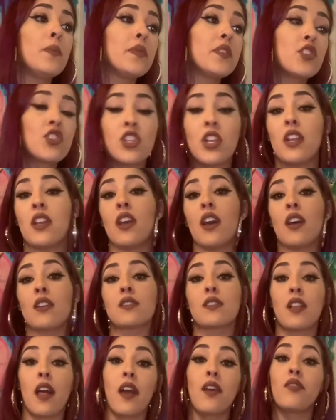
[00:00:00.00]
shitty
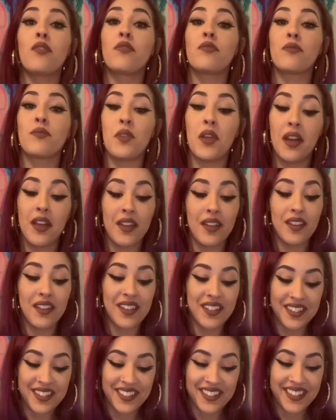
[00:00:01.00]
ass life."
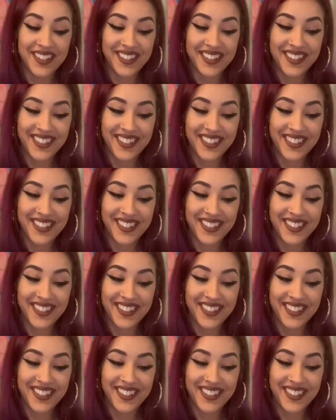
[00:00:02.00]
Like,